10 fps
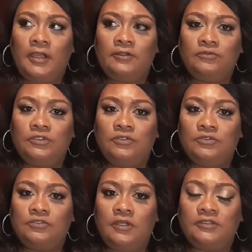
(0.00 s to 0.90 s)
I think
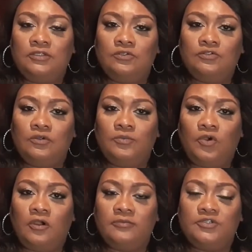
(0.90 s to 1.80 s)
you're doing
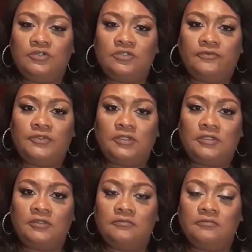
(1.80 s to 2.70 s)
more harm to yourself than
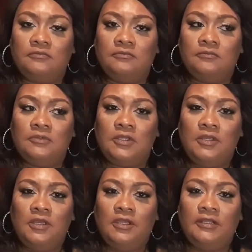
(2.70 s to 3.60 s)
good.
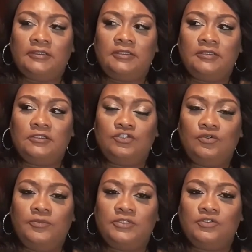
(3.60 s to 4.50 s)
And I think that
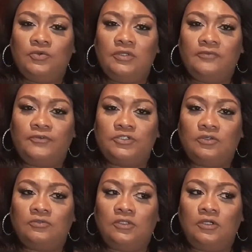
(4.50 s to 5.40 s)
you've been doing it for
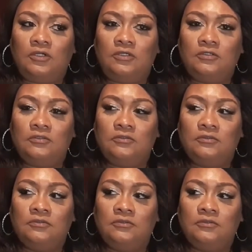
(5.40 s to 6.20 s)
so long